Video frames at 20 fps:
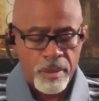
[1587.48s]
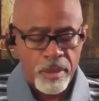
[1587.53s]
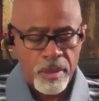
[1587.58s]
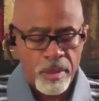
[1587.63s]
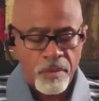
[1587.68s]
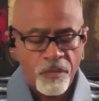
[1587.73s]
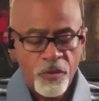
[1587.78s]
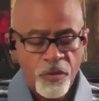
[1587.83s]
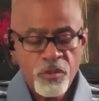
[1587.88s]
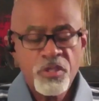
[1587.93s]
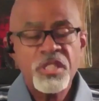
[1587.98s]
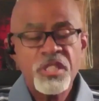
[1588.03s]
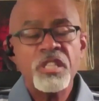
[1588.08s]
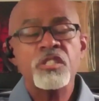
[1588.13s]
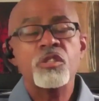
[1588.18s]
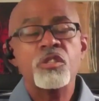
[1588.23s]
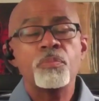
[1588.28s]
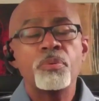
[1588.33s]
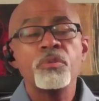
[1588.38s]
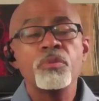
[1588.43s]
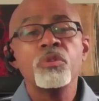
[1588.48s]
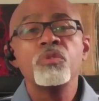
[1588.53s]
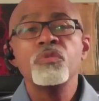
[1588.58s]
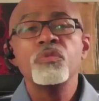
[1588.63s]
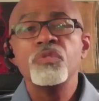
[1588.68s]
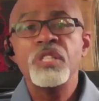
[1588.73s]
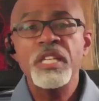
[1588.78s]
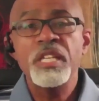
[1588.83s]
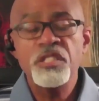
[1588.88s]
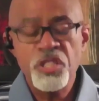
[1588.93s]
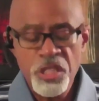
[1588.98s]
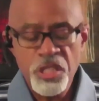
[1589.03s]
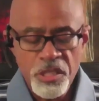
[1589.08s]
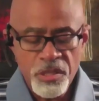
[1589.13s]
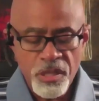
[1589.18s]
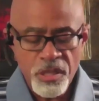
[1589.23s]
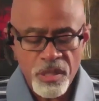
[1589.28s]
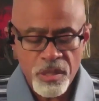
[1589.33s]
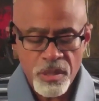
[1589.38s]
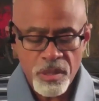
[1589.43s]
Verse 6 proves that
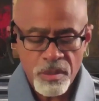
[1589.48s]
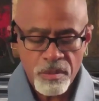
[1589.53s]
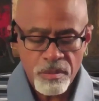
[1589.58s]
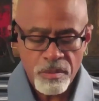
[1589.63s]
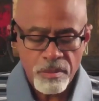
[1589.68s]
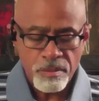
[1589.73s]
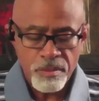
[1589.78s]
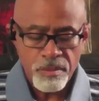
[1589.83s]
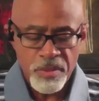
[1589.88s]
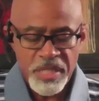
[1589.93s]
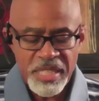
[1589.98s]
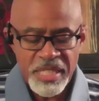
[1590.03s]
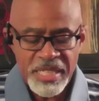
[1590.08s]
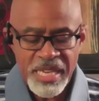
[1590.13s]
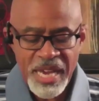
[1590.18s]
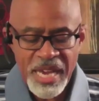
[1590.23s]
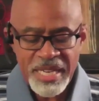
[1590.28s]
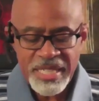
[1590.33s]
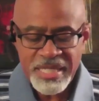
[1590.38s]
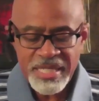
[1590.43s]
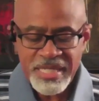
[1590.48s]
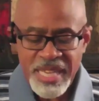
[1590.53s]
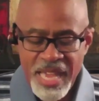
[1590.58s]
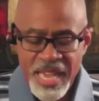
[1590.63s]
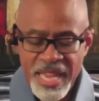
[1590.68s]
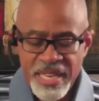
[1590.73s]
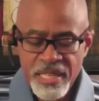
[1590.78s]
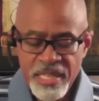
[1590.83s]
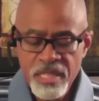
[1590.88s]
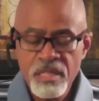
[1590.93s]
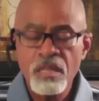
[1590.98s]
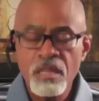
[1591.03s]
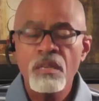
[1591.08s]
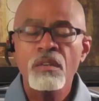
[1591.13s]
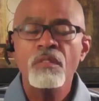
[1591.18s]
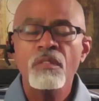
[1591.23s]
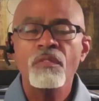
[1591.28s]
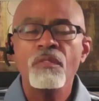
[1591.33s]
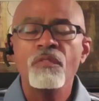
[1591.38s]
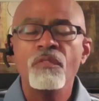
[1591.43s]
Jesus did not intend
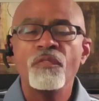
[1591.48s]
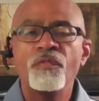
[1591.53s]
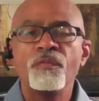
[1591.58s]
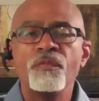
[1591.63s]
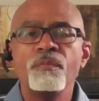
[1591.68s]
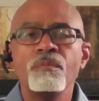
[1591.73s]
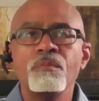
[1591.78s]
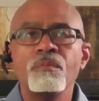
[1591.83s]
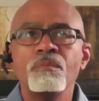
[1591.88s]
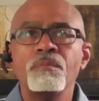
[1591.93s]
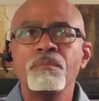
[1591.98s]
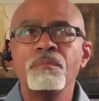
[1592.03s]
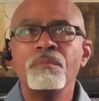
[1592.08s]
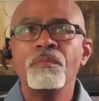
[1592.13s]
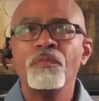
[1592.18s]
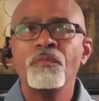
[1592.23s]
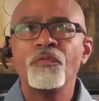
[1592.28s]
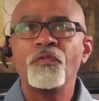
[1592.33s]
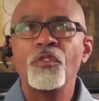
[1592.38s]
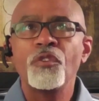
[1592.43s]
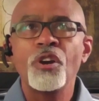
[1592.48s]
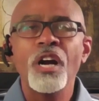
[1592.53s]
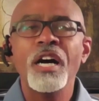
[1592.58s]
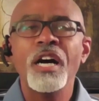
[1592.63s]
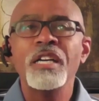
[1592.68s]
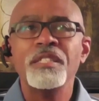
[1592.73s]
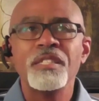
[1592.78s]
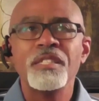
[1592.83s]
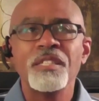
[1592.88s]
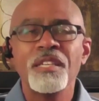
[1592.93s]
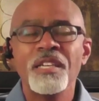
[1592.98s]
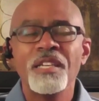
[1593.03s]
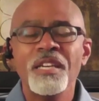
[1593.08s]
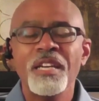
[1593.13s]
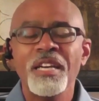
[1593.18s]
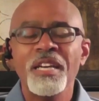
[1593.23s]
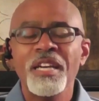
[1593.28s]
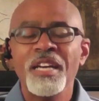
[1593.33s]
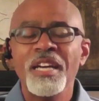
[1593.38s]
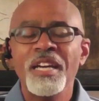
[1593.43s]
for us,
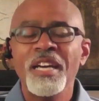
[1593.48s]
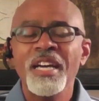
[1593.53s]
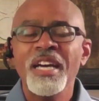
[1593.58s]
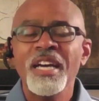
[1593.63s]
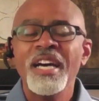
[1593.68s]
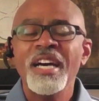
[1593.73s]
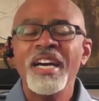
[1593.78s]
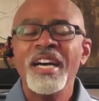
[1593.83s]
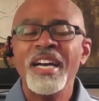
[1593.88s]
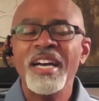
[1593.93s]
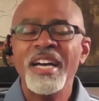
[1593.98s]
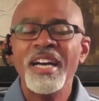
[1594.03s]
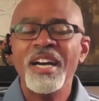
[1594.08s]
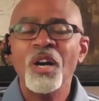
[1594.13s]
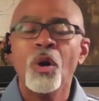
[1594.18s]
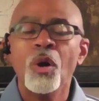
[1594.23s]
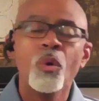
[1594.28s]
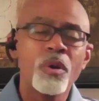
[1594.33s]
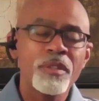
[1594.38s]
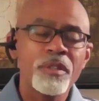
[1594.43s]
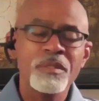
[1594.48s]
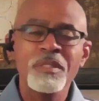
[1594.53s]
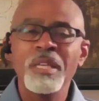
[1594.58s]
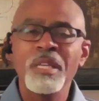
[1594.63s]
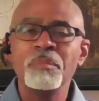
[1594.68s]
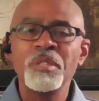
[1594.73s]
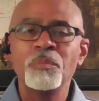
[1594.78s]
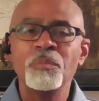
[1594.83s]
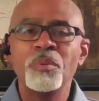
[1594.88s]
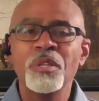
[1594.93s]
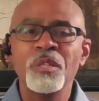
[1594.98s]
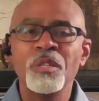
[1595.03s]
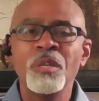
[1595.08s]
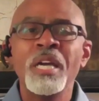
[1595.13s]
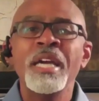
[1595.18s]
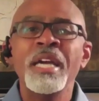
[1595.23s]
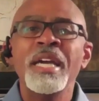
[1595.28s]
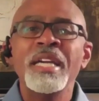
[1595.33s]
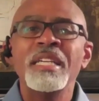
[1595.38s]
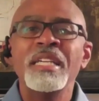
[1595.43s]
or let me put it,
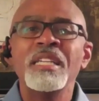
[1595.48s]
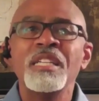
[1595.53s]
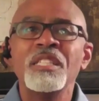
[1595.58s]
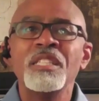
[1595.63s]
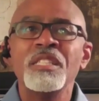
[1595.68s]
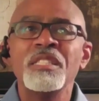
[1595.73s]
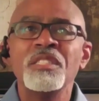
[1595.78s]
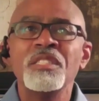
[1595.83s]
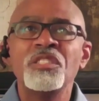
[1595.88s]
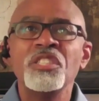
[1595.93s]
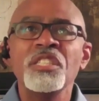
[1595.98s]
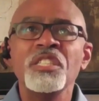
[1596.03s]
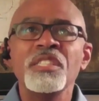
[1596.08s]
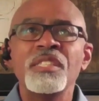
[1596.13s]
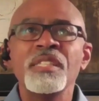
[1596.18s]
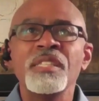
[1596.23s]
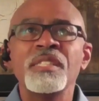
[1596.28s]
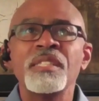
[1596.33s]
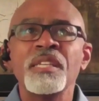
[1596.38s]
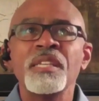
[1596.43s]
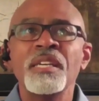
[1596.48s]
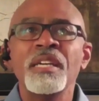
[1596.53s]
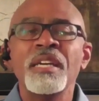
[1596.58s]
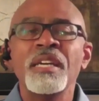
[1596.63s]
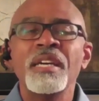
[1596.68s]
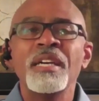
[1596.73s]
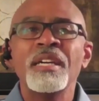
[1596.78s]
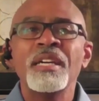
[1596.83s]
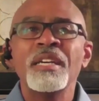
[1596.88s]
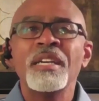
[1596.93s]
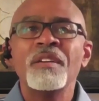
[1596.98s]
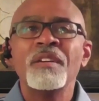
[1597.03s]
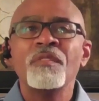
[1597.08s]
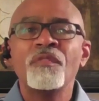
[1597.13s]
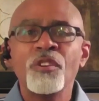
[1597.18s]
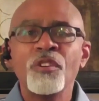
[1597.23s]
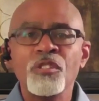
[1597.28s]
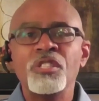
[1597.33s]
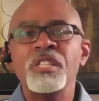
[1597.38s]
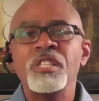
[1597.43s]

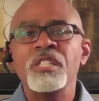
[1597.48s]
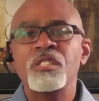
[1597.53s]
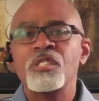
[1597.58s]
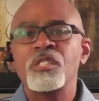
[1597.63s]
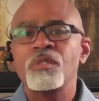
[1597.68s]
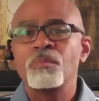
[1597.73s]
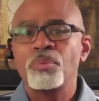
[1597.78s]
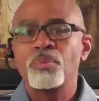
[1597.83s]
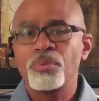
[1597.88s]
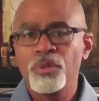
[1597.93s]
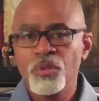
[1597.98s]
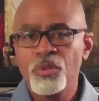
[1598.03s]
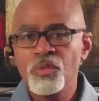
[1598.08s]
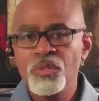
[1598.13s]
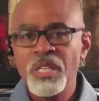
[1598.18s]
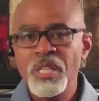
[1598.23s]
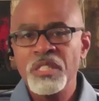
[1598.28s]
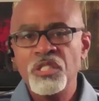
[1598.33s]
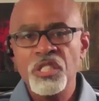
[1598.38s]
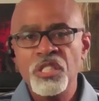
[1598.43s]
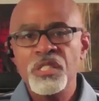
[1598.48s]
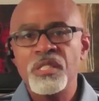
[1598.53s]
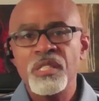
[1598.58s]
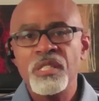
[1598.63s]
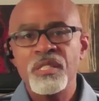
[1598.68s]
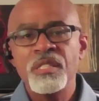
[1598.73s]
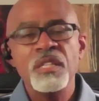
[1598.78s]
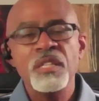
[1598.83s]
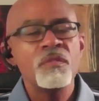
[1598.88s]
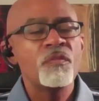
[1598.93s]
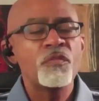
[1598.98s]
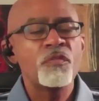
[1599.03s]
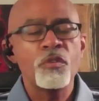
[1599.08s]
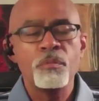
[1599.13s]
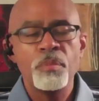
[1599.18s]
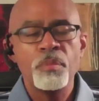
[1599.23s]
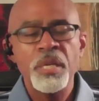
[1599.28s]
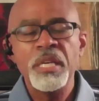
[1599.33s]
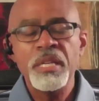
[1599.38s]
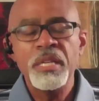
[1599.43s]
verse 6 proves that Jesus didn't
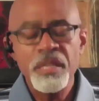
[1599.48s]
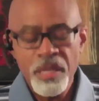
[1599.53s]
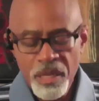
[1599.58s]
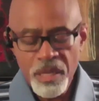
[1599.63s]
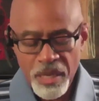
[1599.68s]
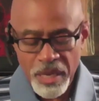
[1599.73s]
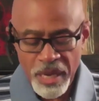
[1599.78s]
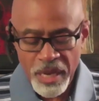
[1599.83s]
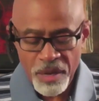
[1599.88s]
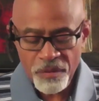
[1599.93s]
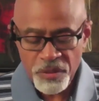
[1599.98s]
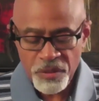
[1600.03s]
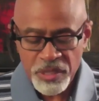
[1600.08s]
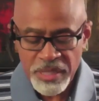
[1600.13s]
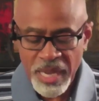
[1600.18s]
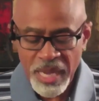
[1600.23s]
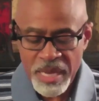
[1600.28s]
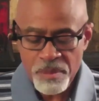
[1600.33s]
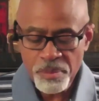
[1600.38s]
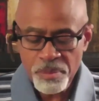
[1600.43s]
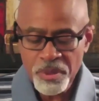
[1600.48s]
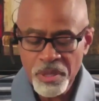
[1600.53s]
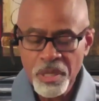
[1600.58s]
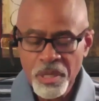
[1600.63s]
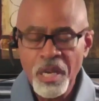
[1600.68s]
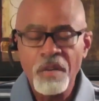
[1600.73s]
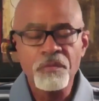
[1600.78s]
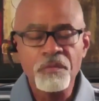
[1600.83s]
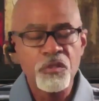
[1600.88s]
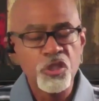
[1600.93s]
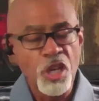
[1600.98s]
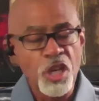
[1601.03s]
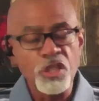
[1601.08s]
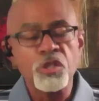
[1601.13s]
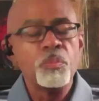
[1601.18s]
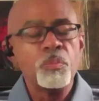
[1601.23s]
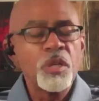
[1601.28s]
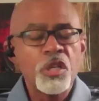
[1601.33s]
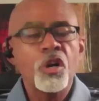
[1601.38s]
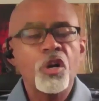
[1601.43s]
forbid every type of
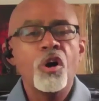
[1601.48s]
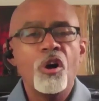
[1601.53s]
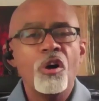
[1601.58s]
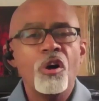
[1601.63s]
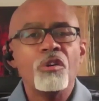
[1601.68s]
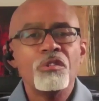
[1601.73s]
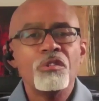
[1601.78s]
judgment call